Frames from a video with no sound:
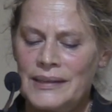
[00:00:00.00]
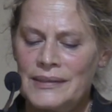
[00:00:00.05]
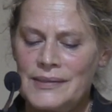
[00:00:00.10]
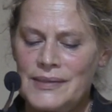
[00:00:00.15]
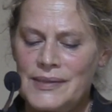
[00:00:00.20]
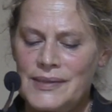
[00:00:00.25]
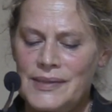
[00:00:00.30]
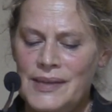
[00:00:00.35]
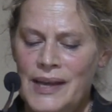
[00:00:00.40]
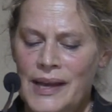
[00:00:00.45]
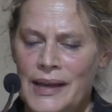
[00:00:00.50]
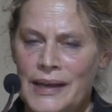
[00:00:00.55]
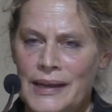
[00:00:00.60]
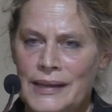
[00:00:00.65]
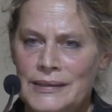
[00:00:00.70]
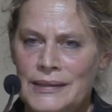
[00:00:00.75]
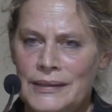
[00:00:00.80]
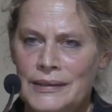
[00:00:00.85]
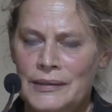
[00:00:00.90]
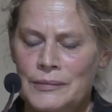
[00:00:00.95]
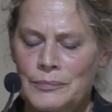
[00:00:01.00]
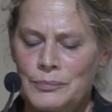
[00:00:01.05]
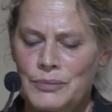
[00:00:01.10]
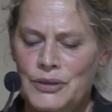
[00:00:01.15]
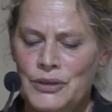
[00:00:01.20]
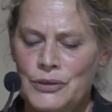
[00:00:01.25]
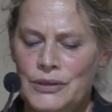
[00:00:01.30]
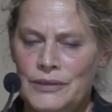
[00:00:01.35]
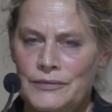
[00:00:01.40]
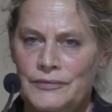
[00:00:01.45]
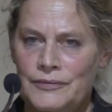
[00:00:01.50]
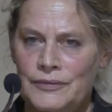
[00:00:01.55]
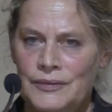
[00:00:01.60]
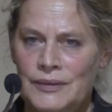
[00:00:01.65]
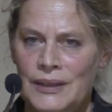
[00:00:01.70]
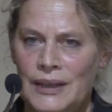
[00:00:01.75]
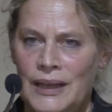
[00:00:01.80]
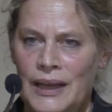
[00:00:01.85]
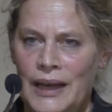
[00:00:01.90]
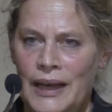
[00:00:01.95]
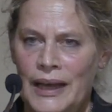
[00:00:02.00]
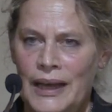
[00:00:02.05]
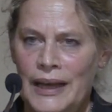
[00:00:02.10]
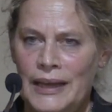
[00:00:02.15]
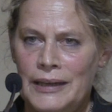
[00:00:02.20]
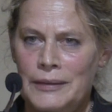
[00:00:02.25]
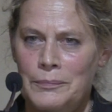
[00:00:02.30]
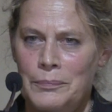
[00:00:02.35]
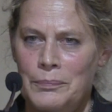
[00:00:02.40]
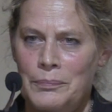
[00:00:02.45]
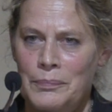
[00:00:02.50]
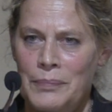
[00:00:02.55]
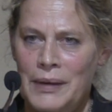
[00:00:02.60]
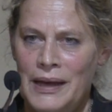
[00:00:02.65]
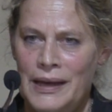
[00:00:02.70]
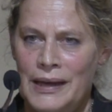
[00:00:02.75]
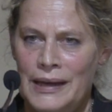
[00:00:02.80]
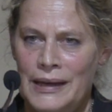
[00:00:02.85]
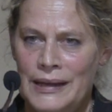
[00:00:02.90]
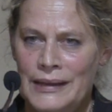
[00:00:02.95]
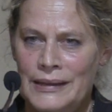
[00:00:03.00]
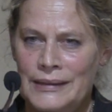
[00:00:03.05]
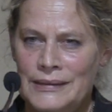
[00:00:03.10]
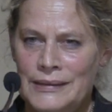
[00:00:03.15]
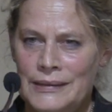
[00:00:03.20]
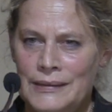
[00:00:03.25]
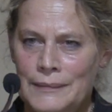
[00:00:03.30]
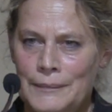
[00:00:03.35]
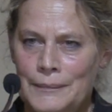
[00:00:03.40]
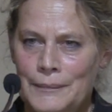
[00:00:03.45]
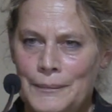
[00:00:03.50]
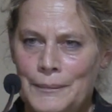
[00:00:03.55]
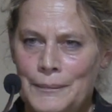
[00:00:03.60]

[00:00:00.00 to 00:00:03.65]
and sad and beautiful and bad.